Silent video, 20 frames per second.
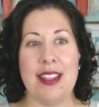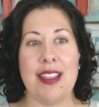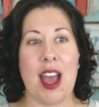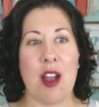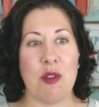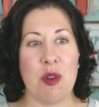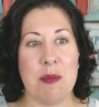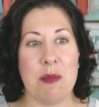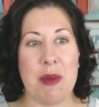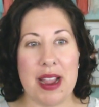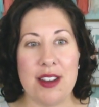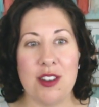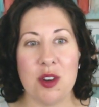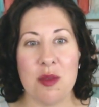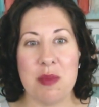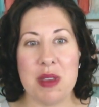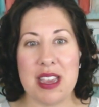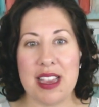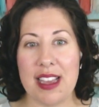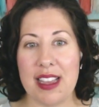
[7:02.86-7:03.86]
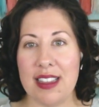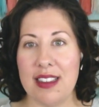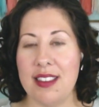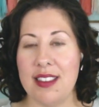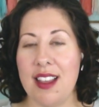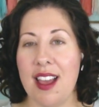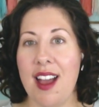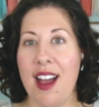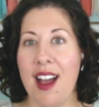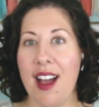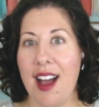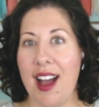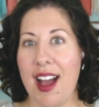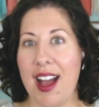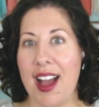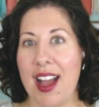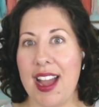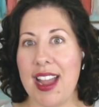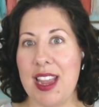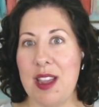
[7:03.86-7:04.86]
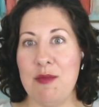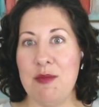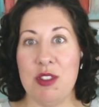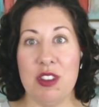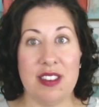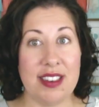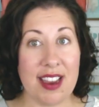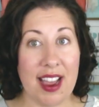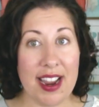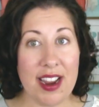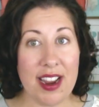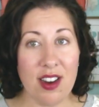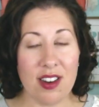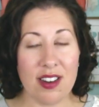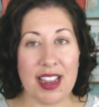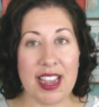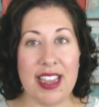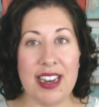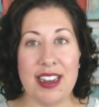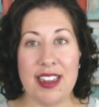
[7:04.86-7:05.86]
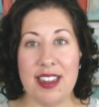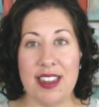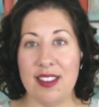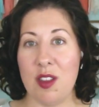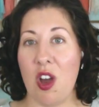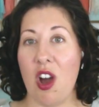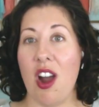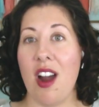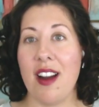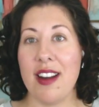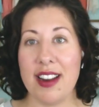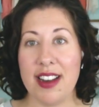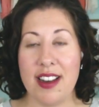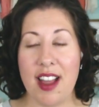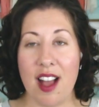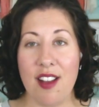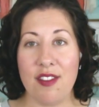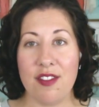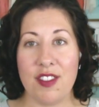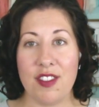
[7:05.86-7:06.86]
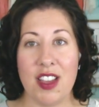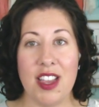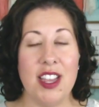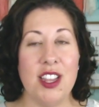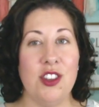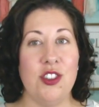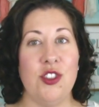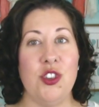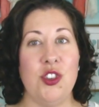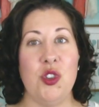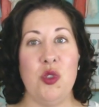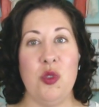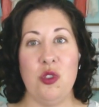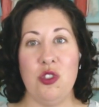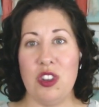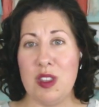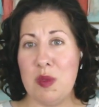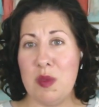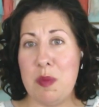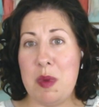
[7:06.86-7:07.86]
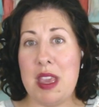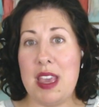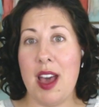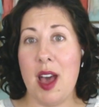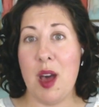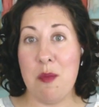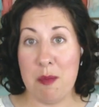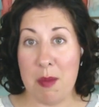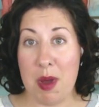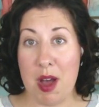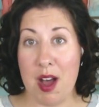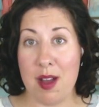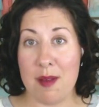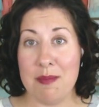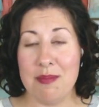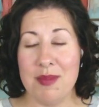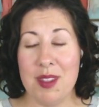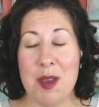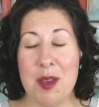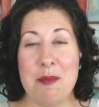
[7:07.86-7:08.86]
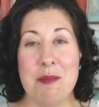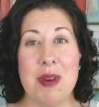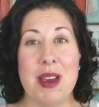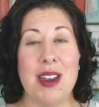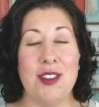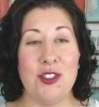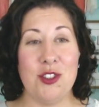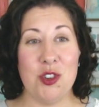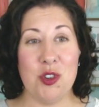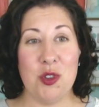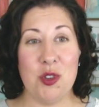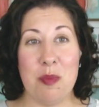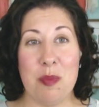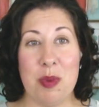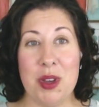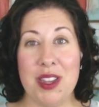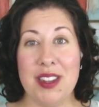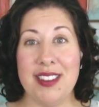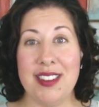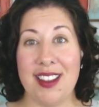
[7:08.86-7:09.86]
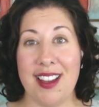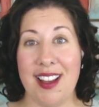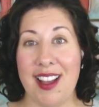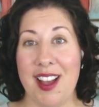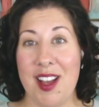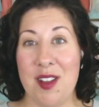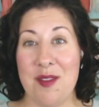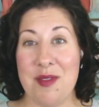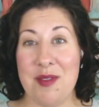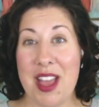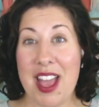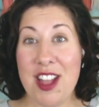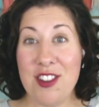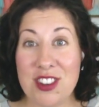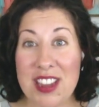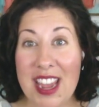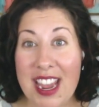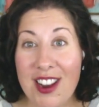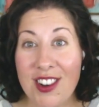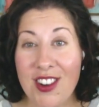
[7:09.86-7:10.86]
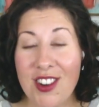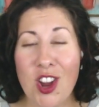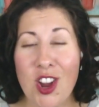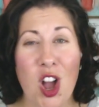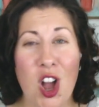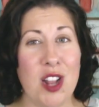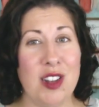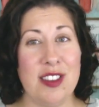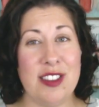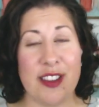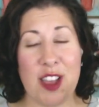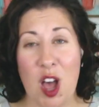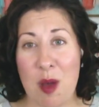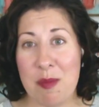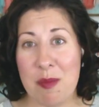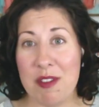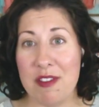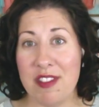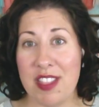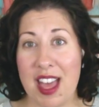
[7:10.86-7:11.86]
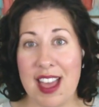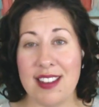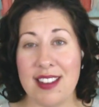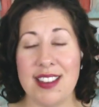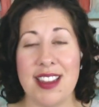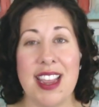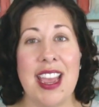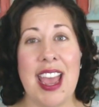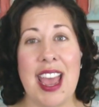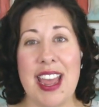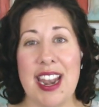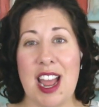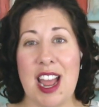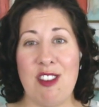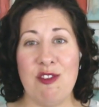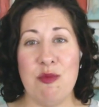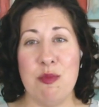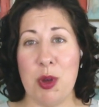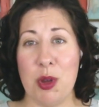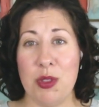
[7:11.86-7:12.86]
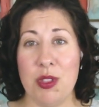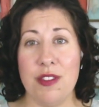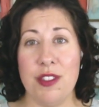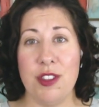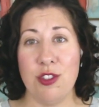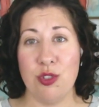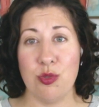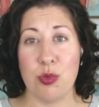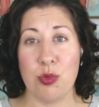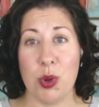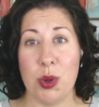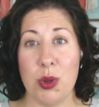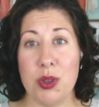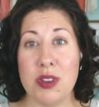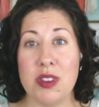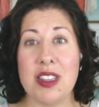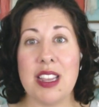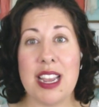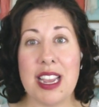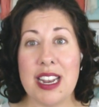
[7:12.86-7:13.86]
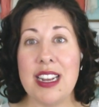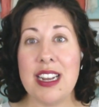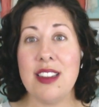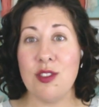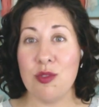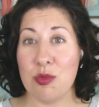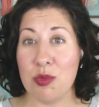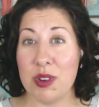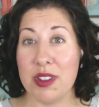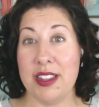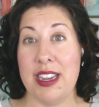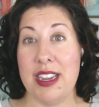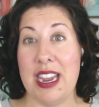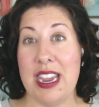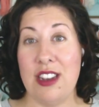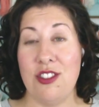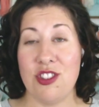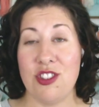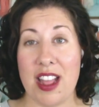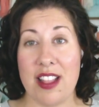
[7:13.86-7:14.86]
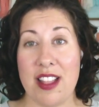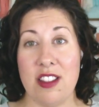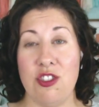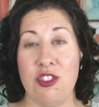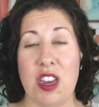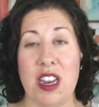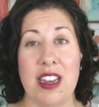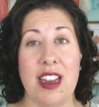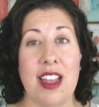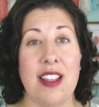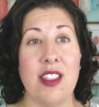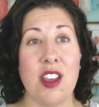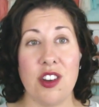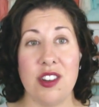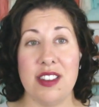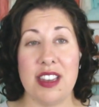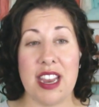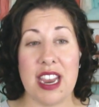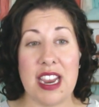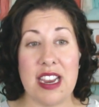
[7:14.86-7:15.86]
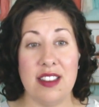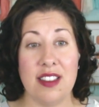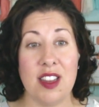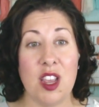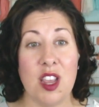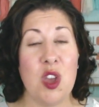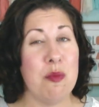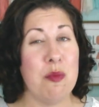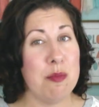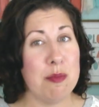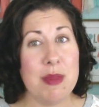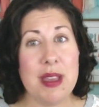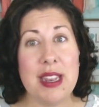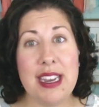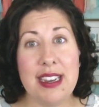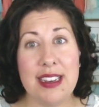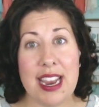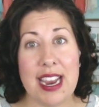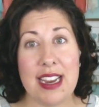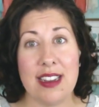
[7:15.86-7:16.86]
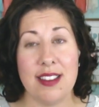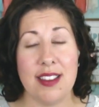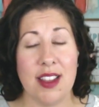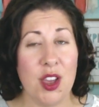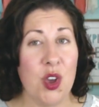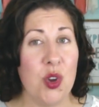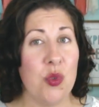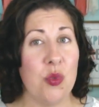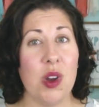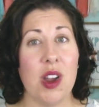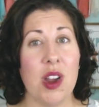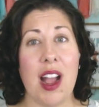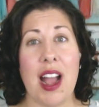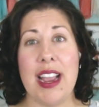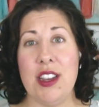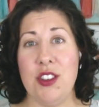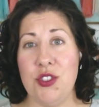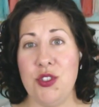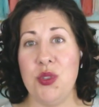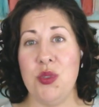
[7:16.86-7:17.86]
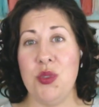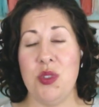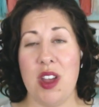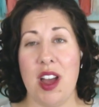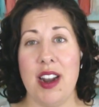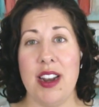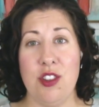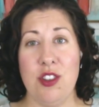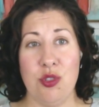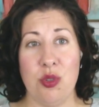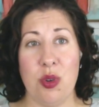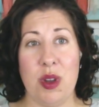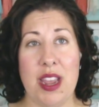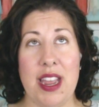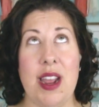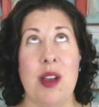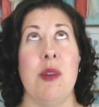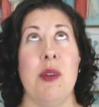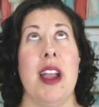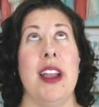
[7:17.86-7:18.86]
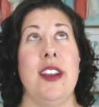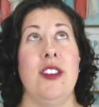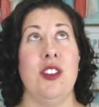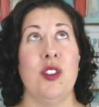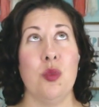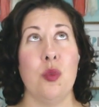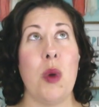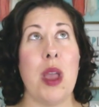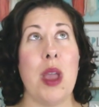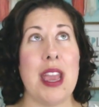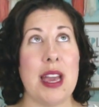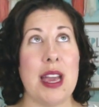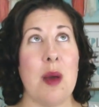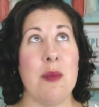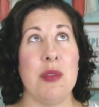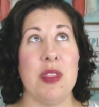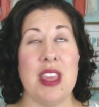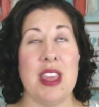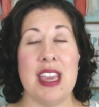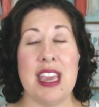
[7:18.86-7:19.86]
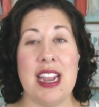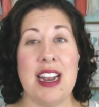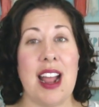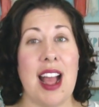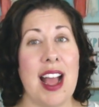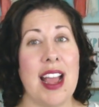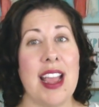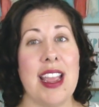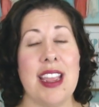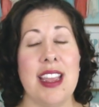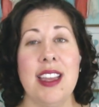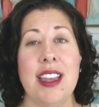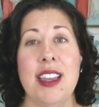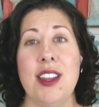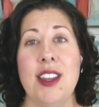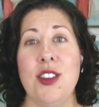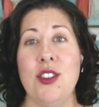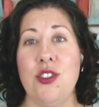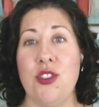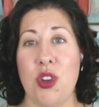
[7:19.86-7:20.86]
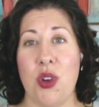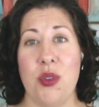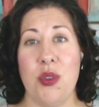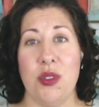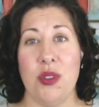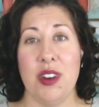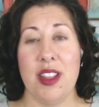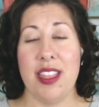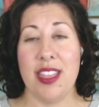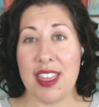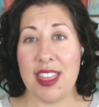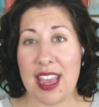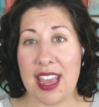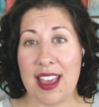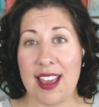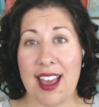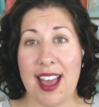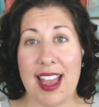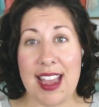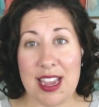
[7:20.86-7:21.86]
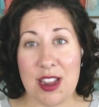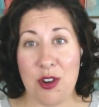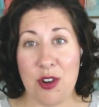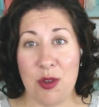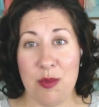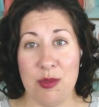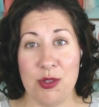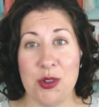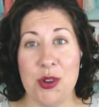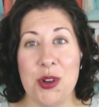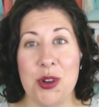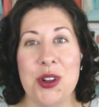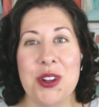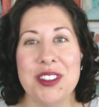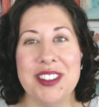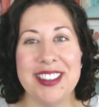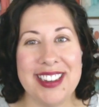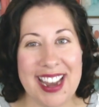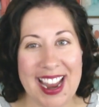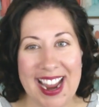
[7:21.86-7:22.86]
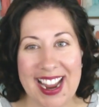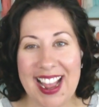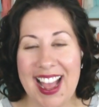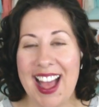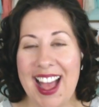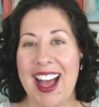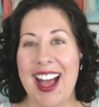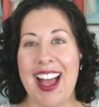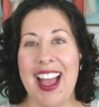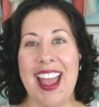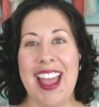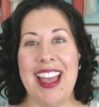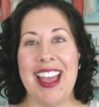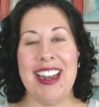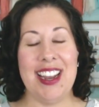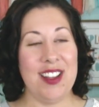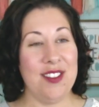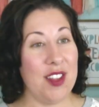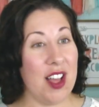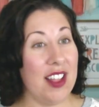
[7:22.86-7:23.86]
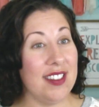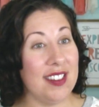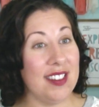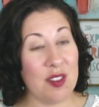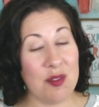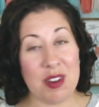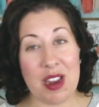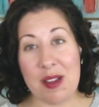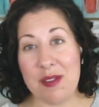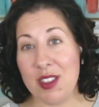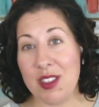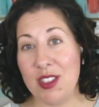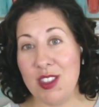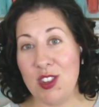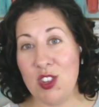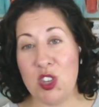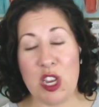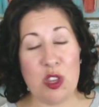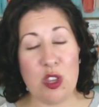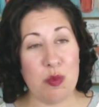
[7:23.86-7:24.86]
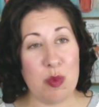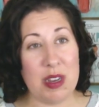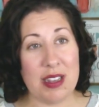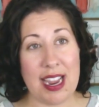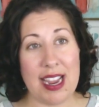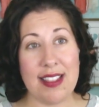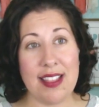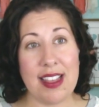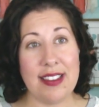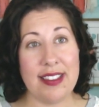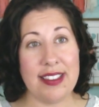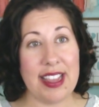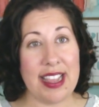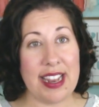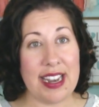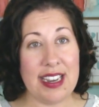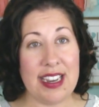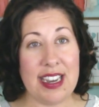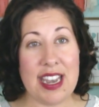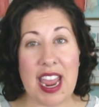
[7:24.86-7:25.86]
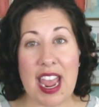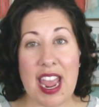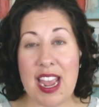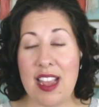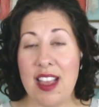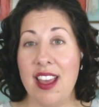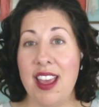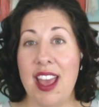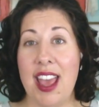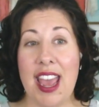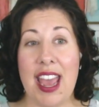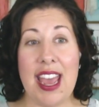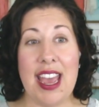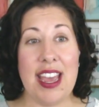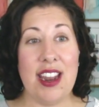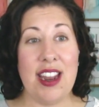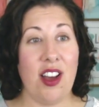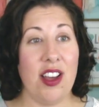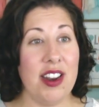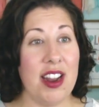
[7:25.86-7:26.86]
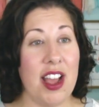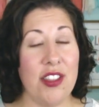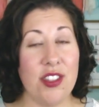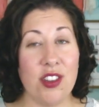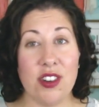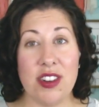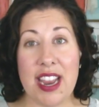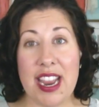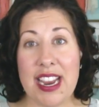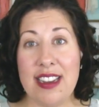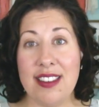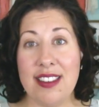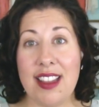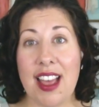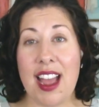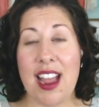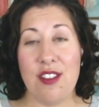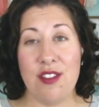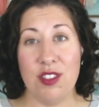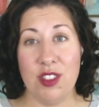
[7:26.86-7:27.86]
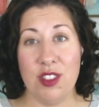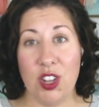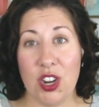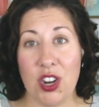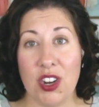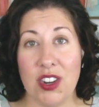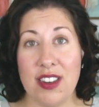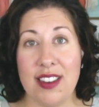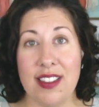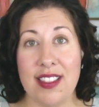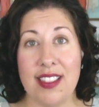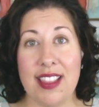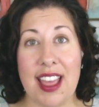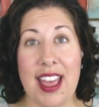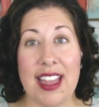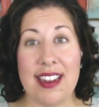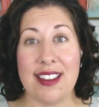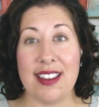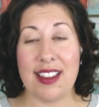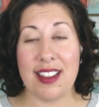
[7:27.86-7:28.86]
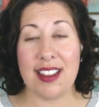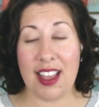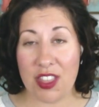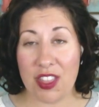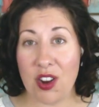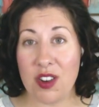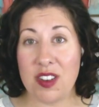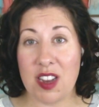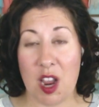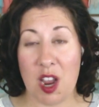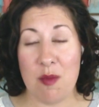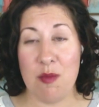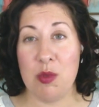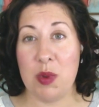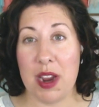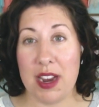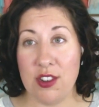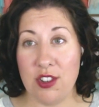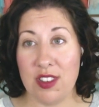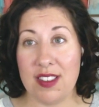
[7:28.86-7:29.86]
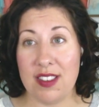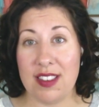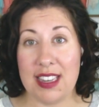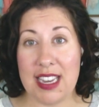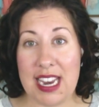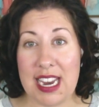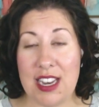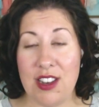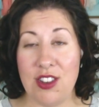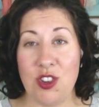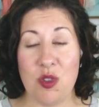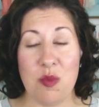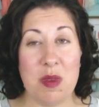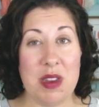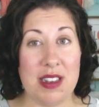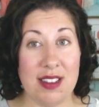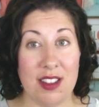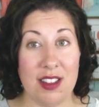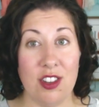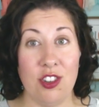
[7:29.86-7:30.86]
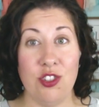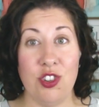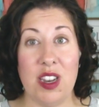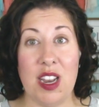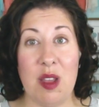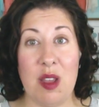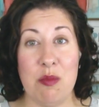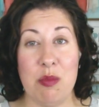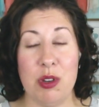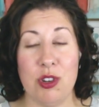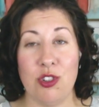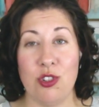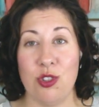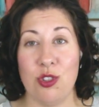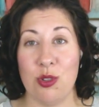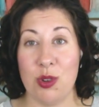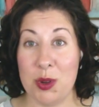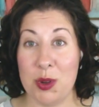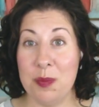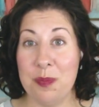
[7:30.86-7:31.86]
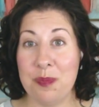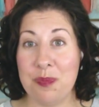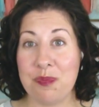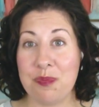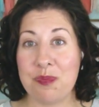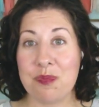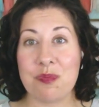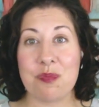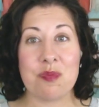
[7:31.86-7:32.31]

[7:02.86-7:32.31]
need that reminder because I am just tired. It is hard enough to just be a mom, but to put educator on top of that and have both of those roles, it is really challenging. And there are days, many days, where I do not enjoy it and where I just wake up thinking I don't think I can homeschool today. And sometimes on those days, we take that sanity day. And on other days, I have learned that there are times where I just need to be diligent and push through